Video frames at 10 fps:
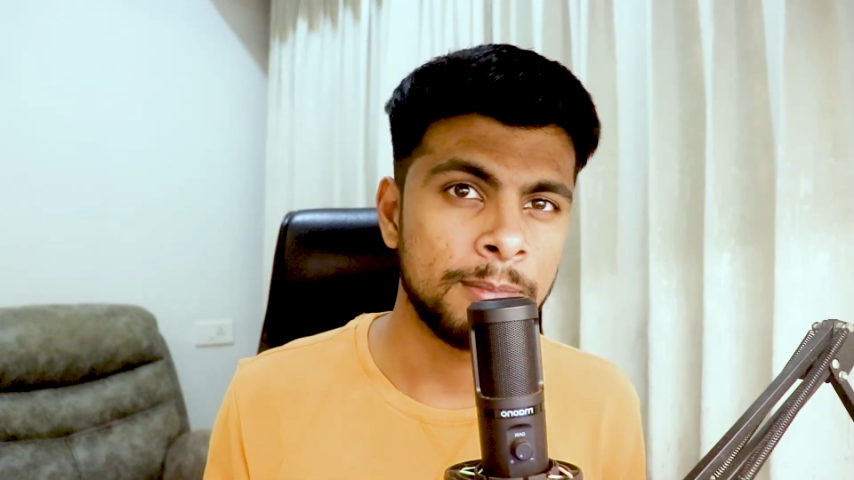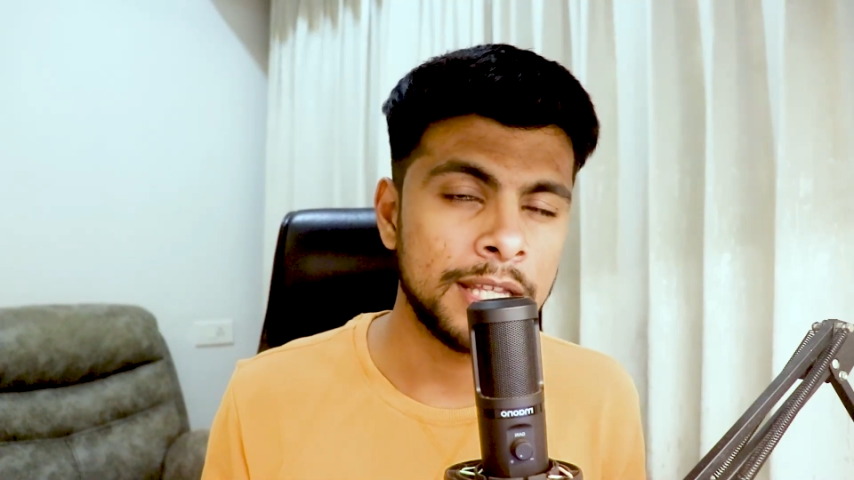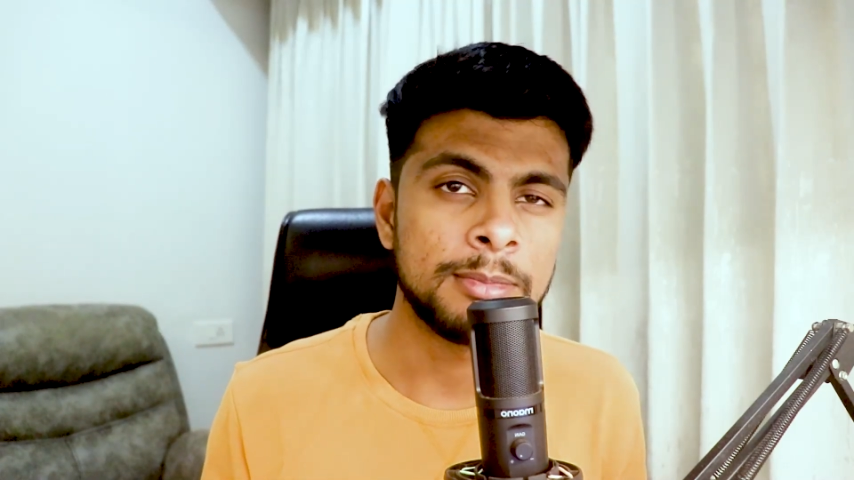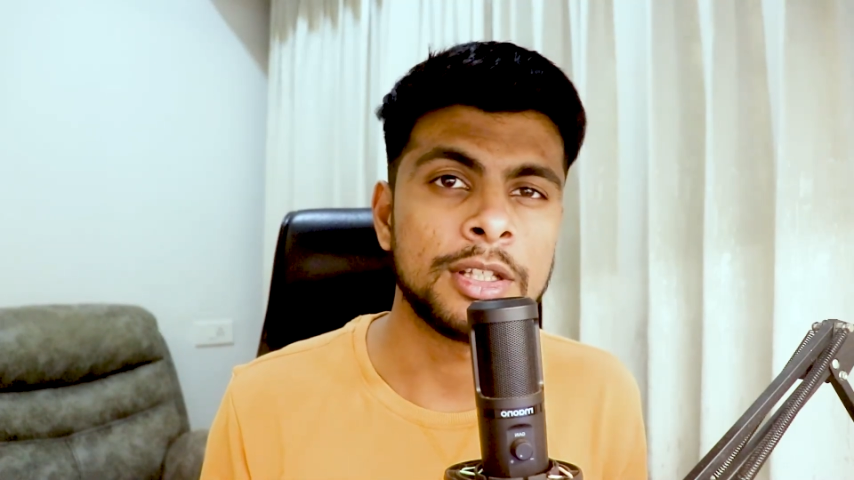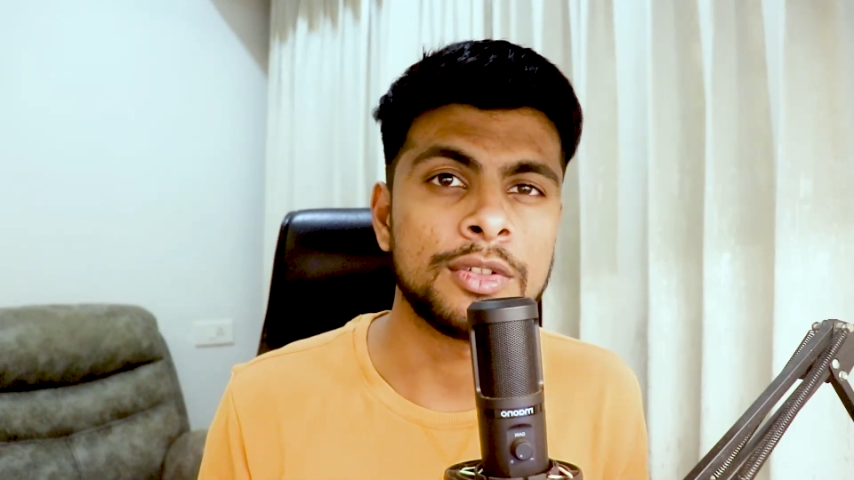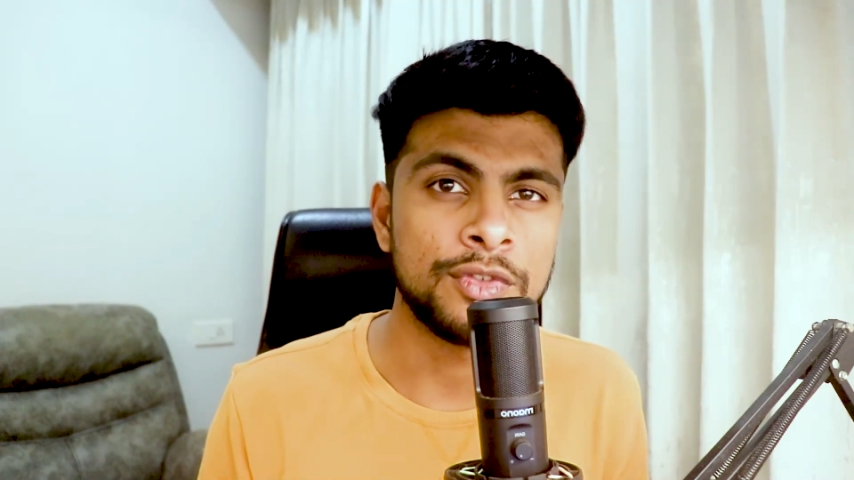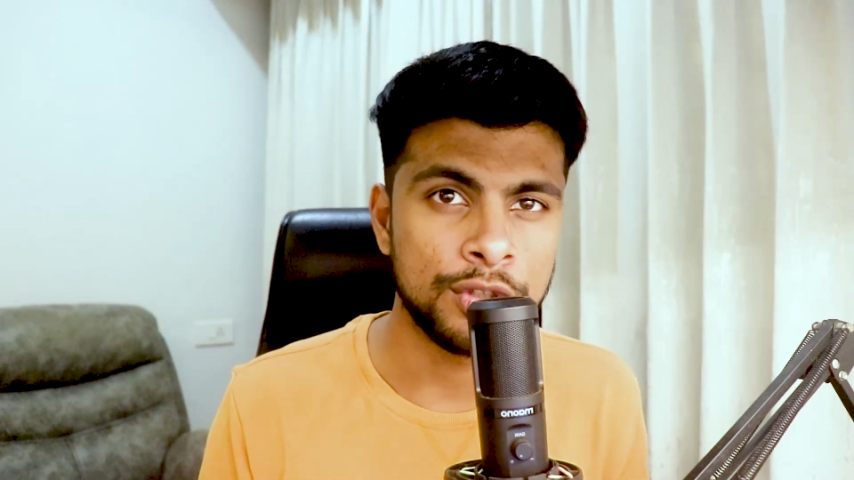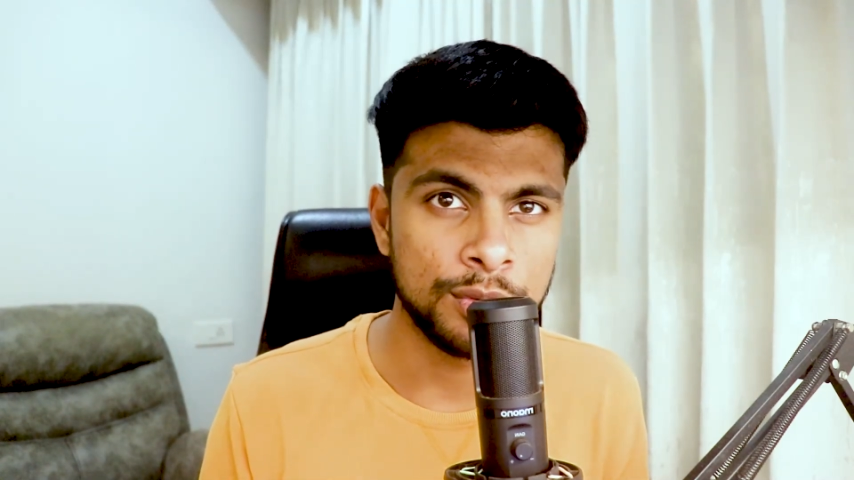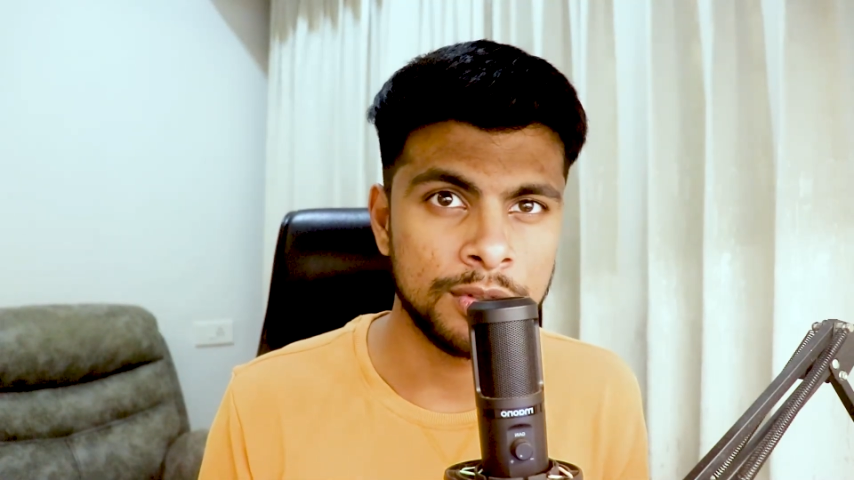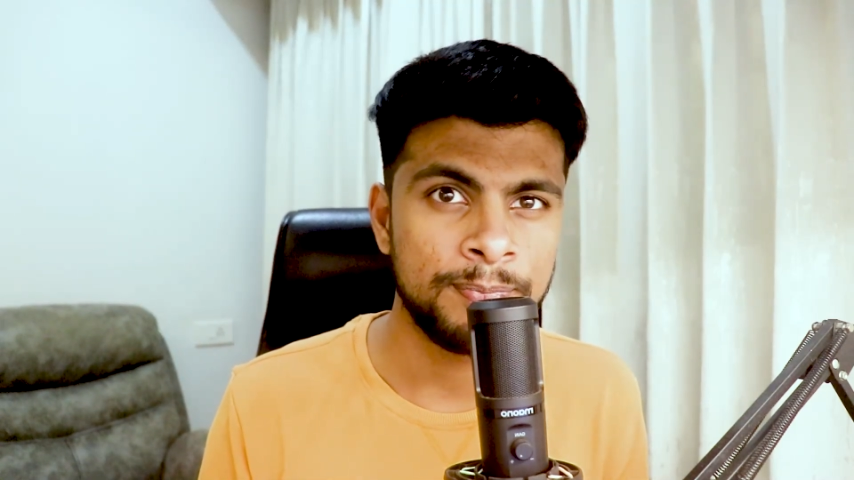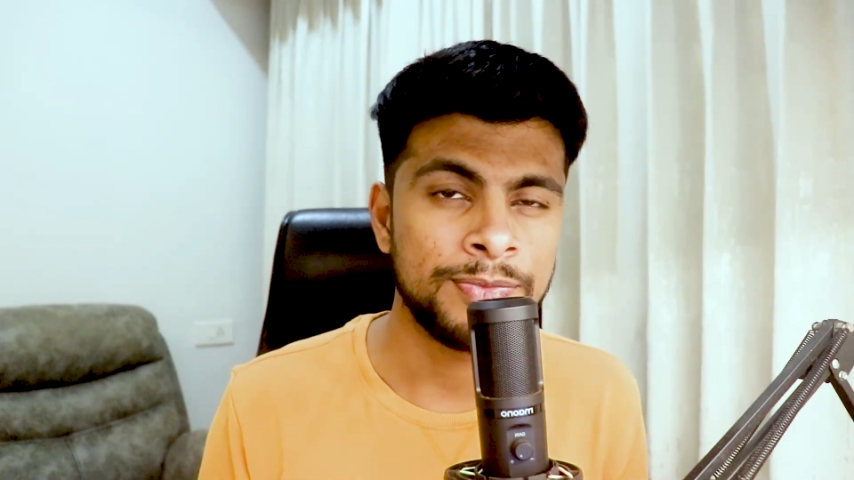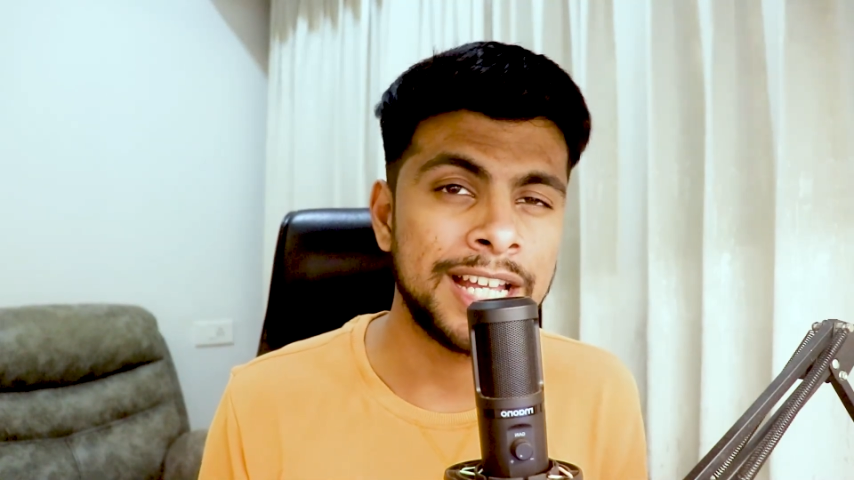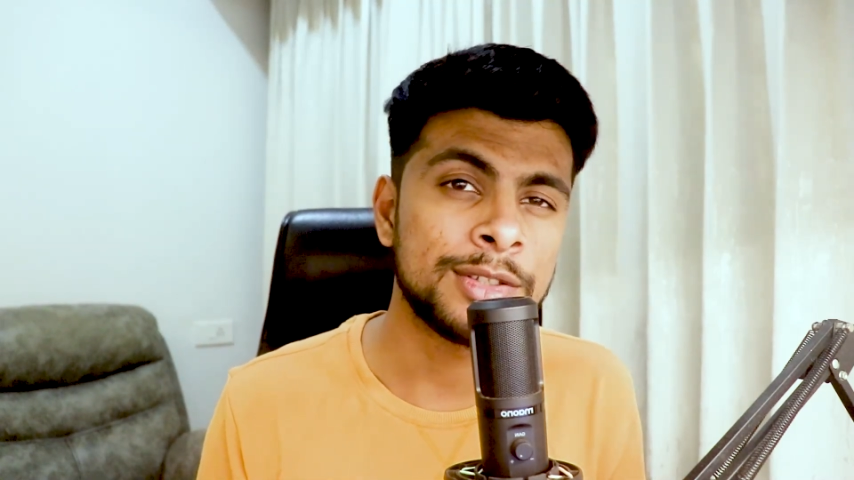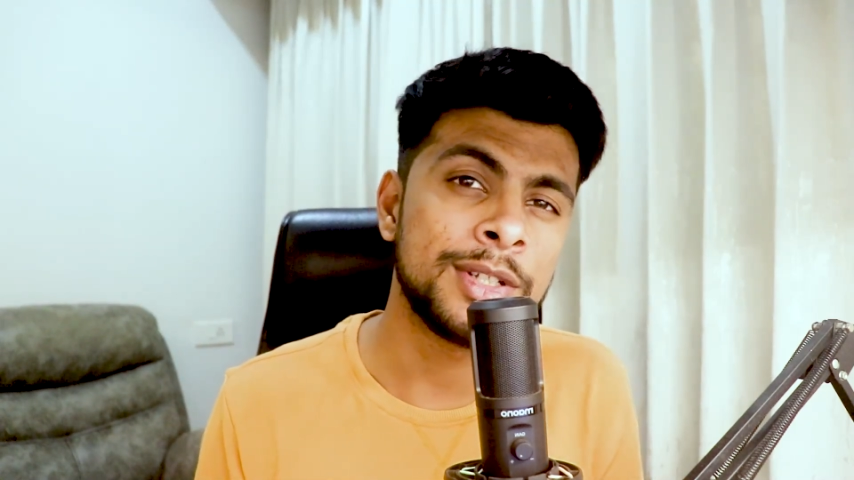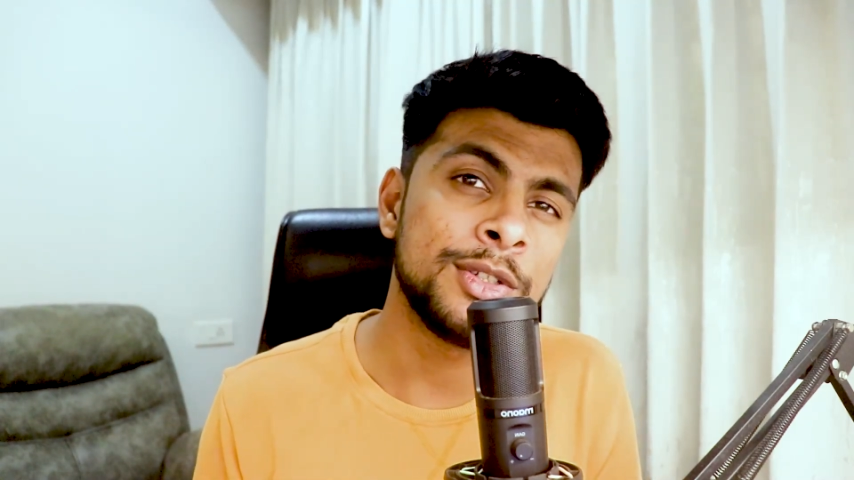by the month of June.
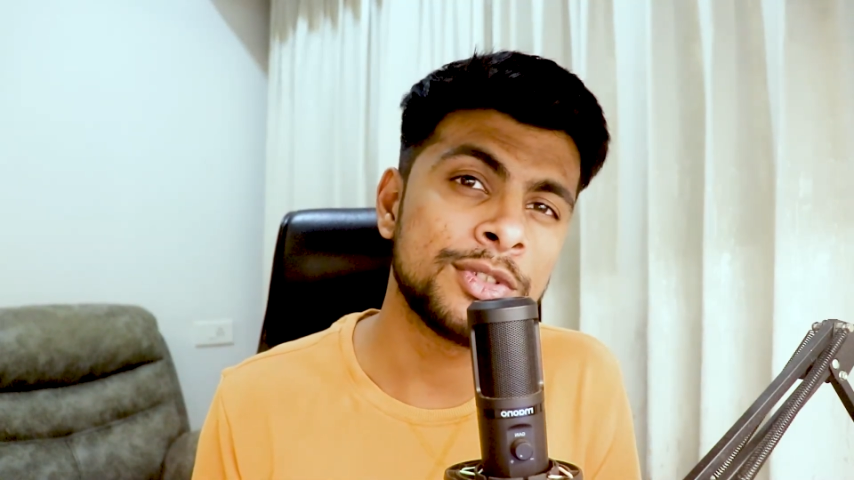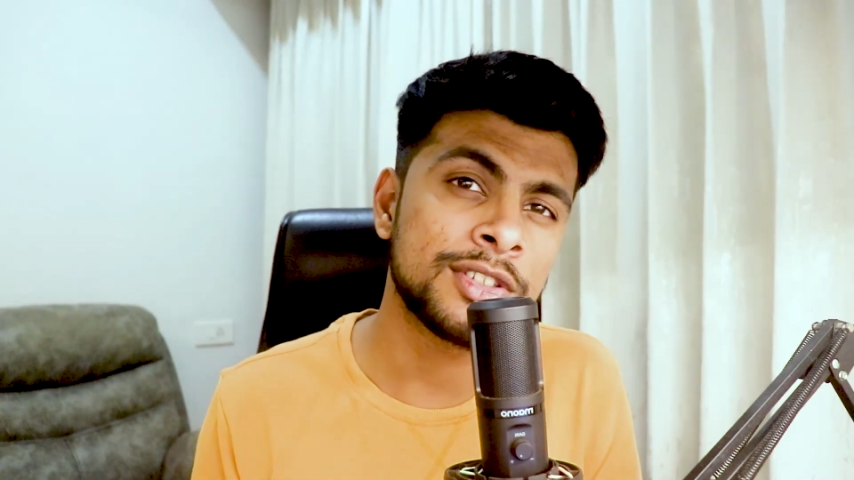That's when you